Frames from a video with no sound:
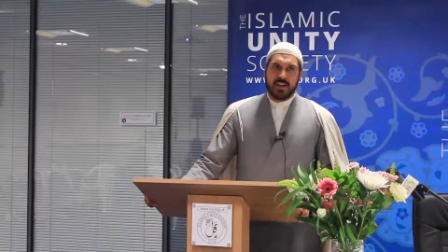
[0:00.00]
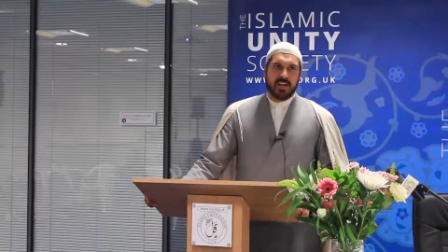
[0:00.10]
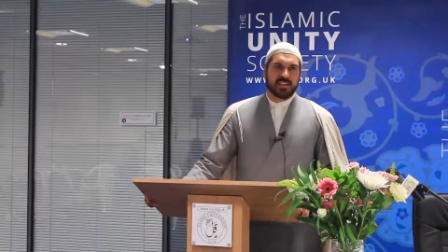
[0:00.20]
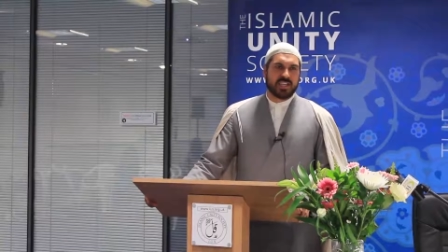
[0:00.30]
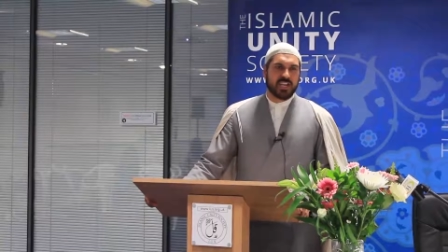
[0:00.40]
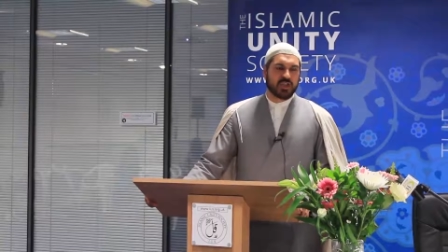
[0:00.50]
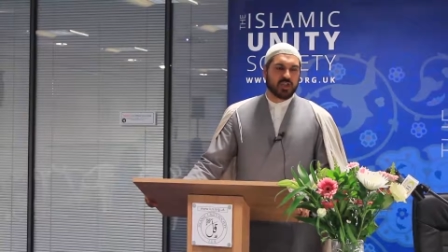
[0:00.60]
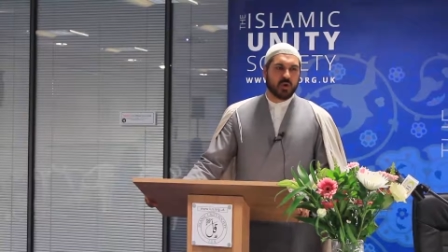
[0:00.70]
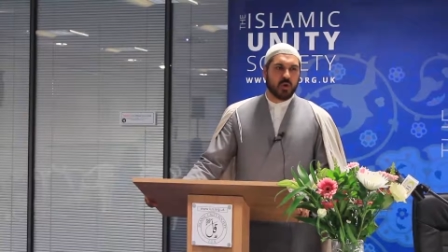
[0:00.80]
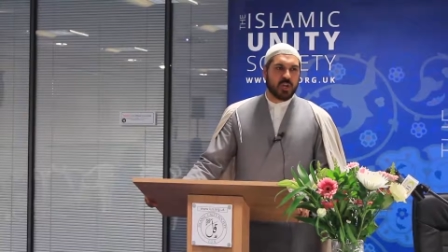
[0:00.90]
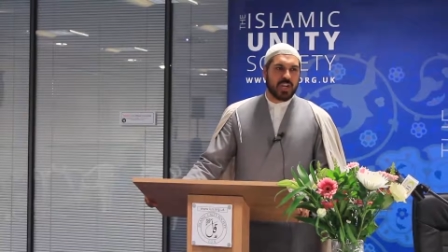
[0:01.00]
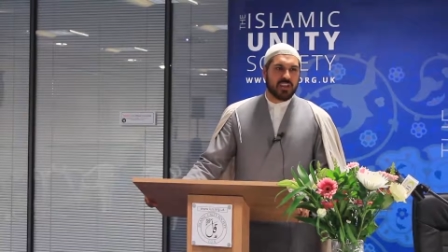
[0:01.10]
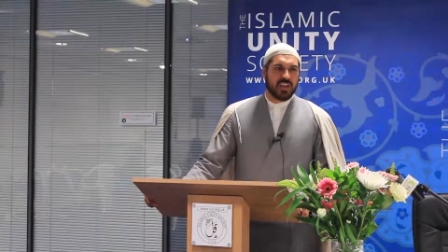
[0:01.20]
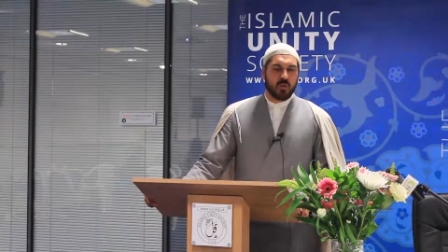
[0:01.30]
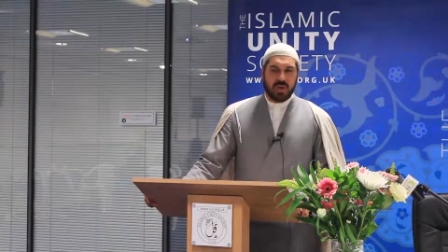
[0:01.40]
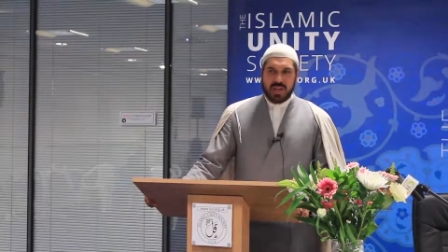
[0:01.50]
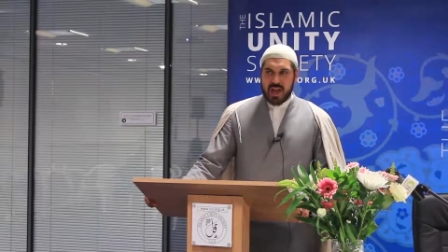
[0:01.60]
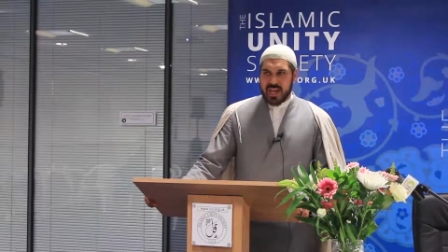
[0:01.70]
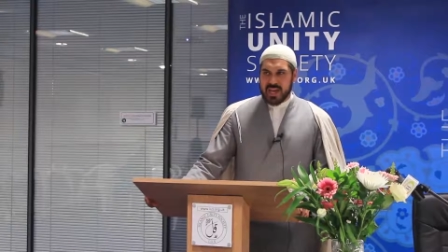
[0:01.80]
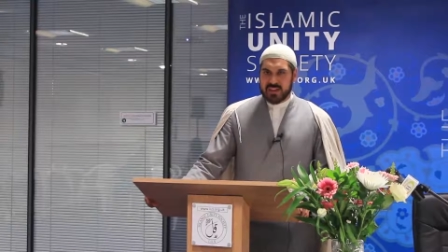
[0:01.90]
He says, surely the
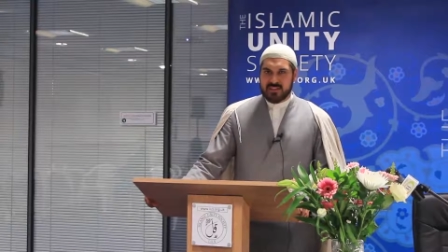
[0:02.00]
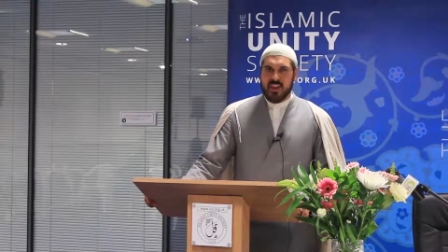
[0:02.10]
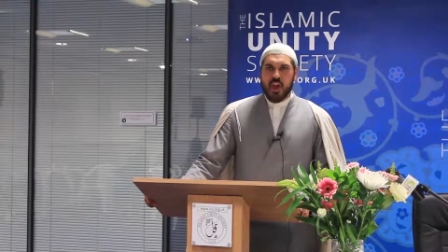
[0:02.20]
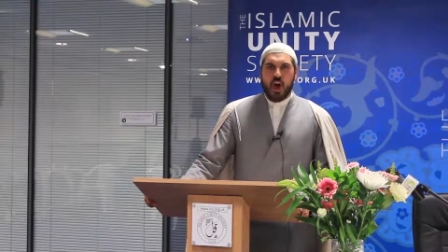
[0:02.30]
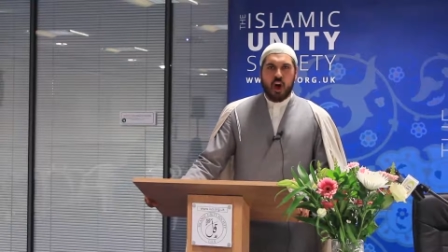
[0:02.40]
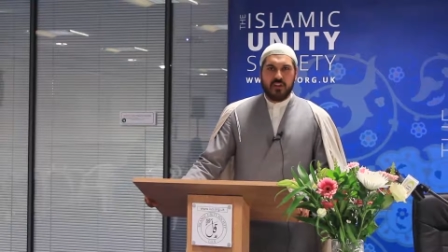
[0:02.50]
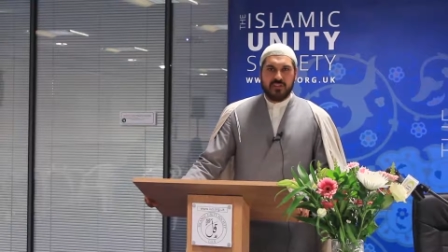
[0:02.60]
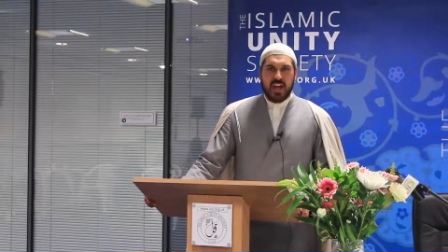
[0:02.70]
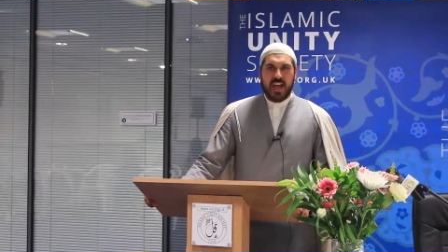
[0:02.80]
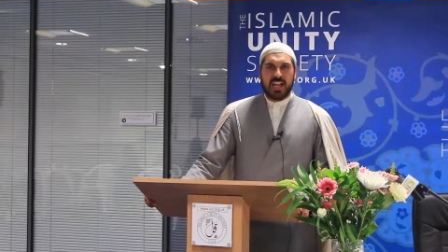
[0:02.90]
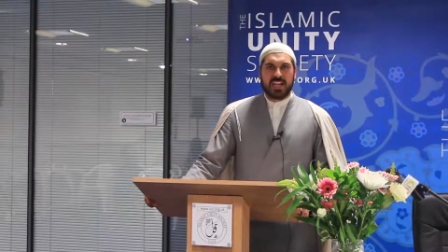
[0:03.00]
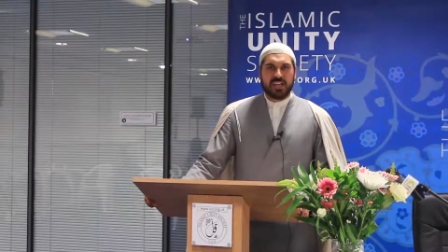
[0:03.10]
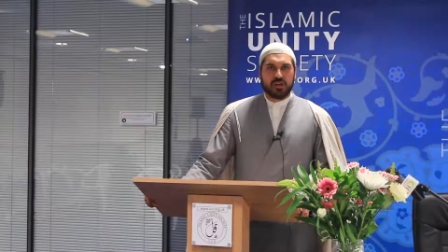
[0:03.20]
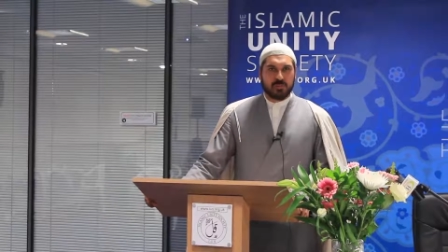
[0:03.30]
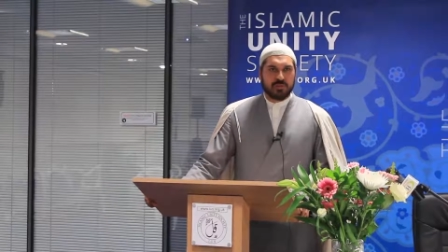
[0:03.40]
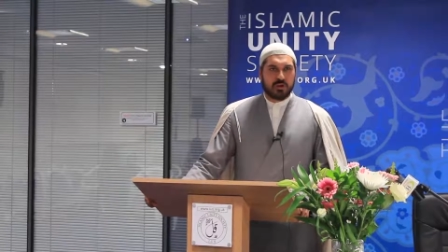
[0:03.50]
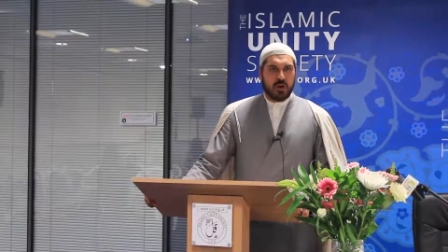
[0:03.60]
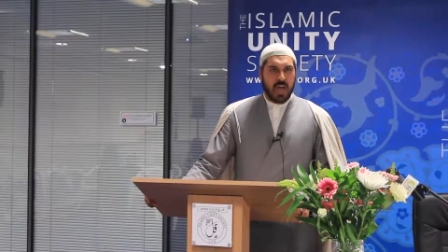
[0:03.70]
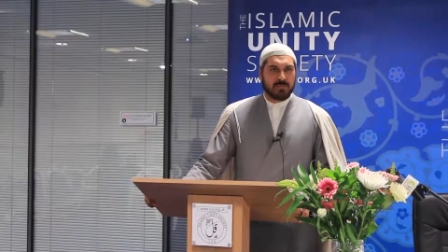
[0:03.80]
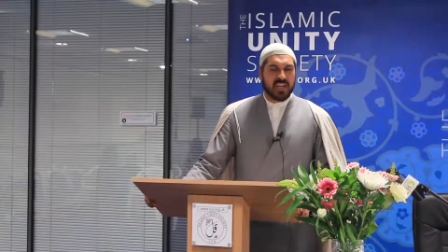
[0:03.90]
wilayat of Ali ibn
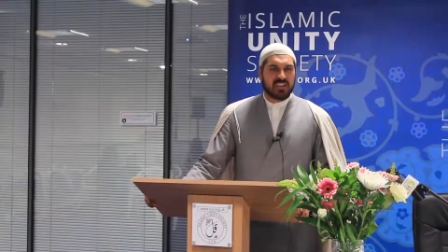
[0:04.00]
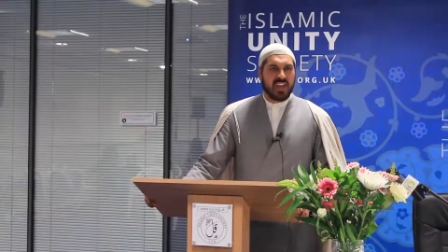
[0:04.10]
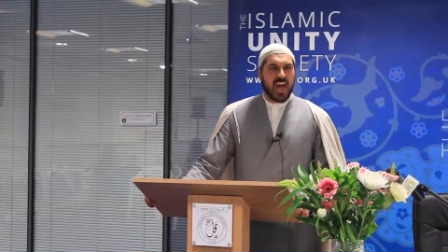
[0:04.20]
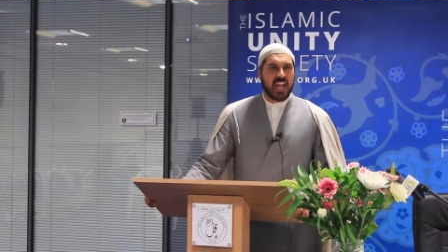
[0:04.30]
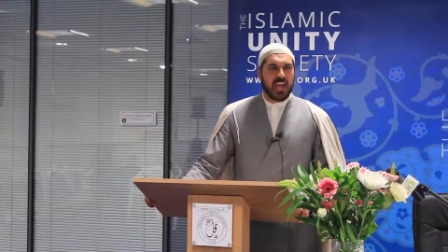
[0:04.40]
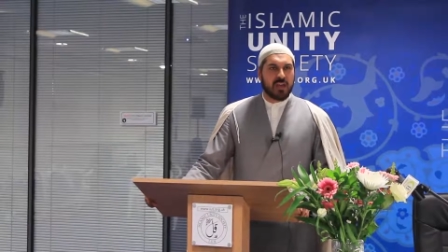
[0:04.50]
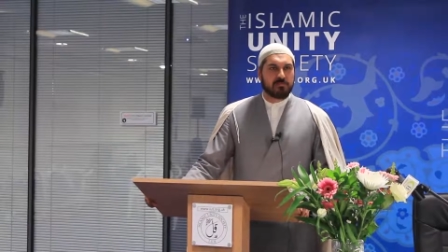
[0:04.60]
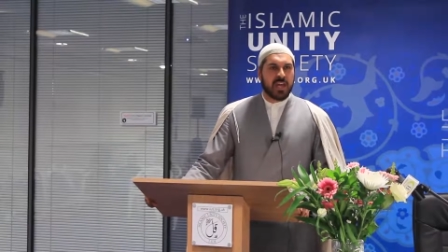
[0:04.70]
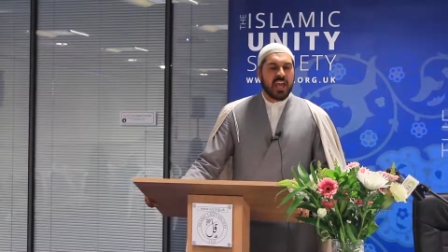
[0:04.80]
Abi Talib